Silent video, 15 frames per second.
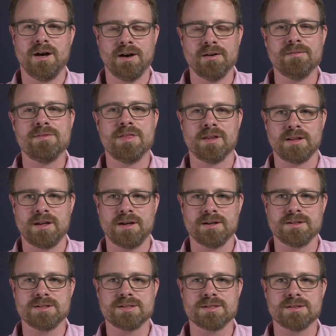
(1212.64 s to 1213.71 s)
of the
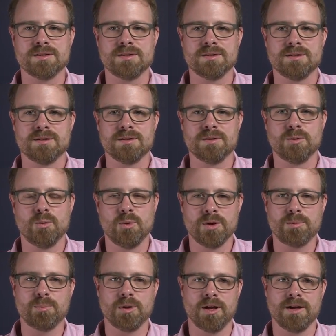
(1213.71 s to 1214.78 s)
lungs
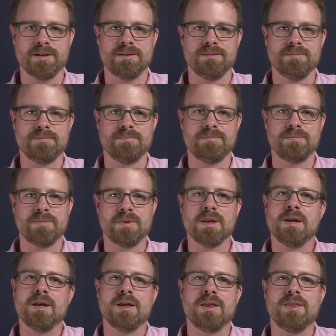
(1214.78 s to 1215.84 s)
with blood.
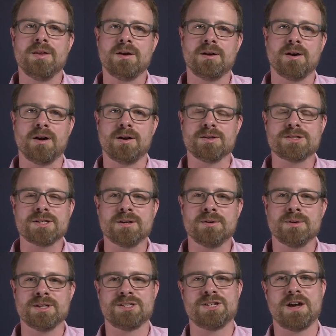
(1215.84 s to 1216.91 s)
There are
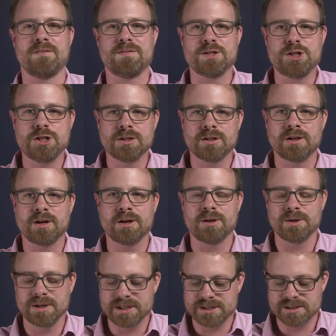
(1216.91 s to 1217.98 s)
also esophageal
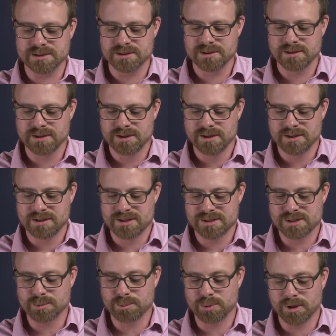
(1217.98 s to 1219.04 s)
arteries, to
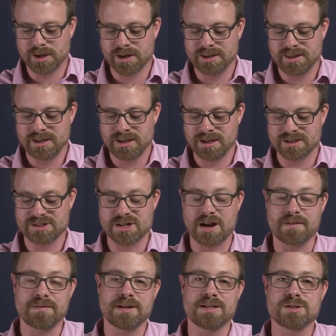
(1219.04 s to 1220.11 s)
supply the
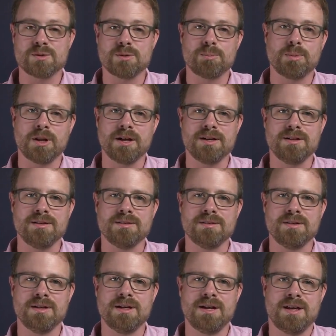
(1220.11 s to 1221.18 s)
esophagus with blood.
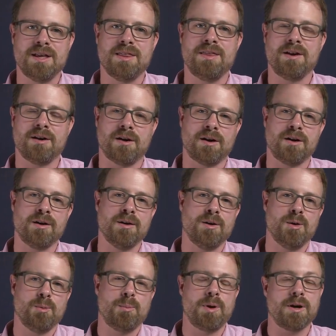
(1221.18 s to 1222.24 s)
There are
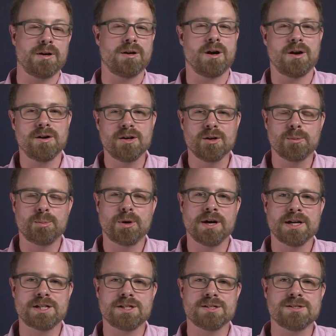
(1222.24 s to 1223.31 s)
pericardial
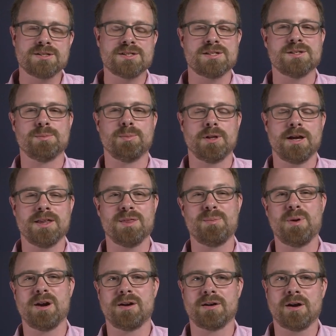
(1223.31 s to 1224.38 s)
branches to supply the
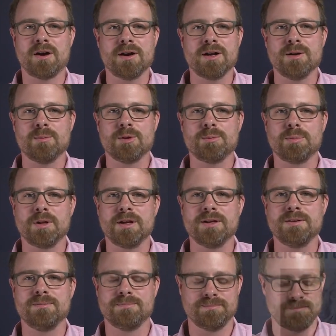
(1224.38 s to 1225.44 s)
pericardium with blood.